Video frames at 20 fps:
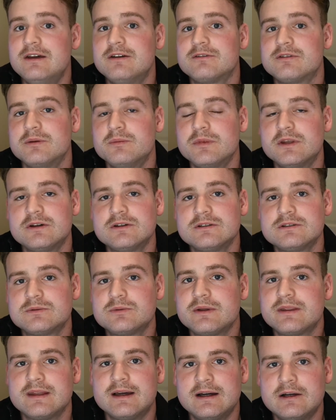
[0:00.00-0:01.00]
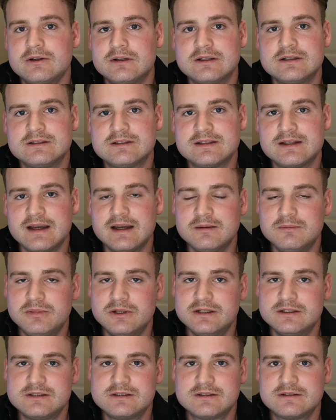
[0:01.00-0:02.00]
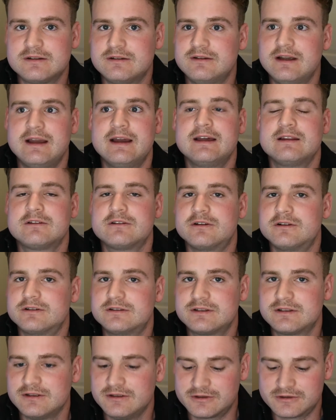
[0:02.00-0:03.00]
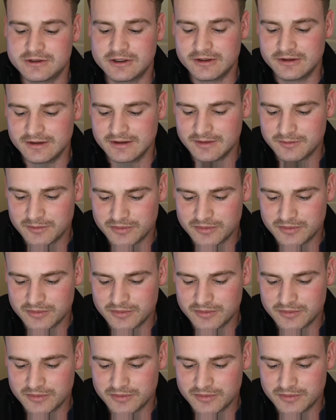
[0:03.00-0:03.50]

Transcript: from those without established atherosclerotic